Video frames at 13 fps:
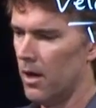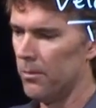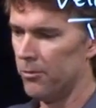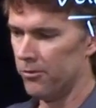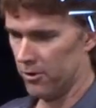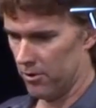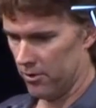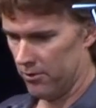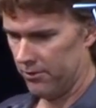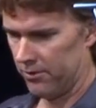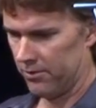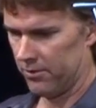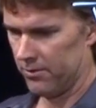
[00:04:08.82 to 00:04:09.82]

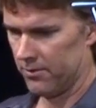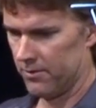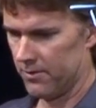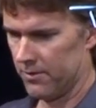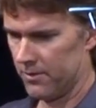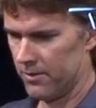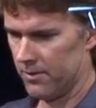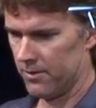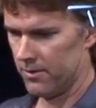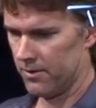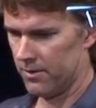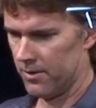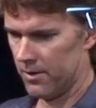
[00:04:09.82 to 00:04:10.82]
observes,
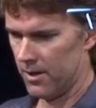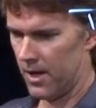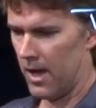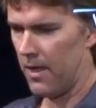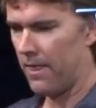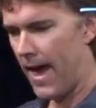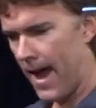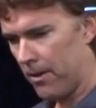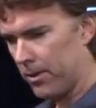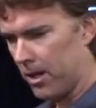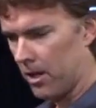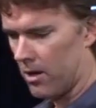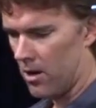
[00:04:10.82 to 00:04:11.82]
and that
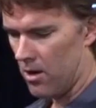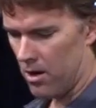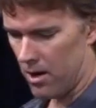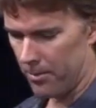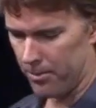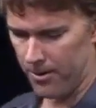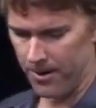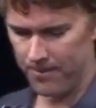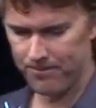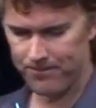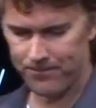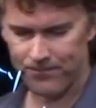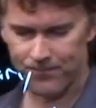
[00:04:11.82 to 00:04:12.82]
we can call R prime.
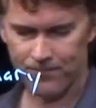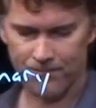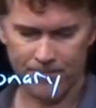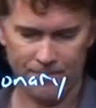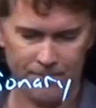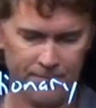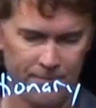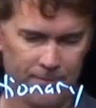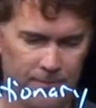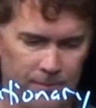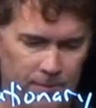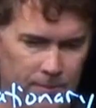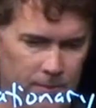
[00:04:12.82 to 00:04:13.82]

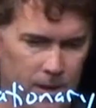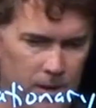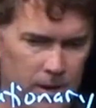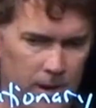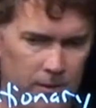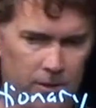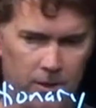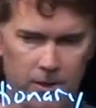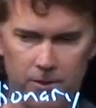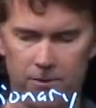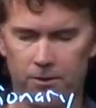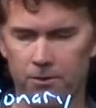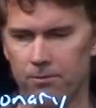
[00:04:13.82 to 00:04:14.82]
All right, so
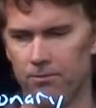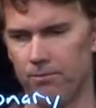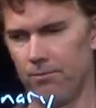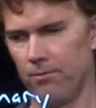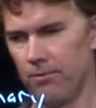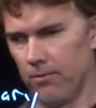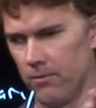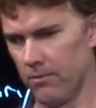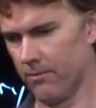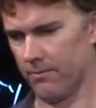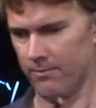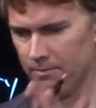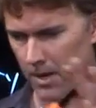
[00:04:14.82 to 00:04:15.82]
this
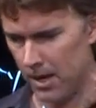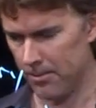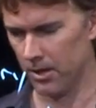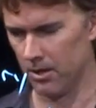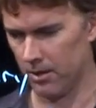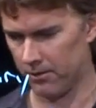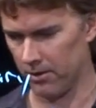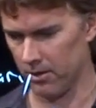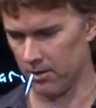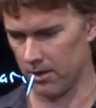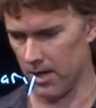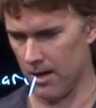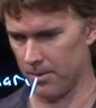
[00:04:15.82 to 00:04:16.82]
maybe looks a
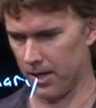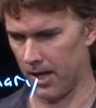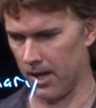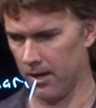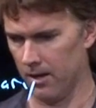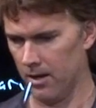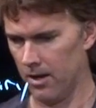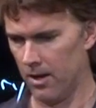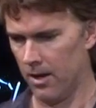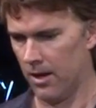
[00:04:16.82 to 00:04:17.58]
little complicated,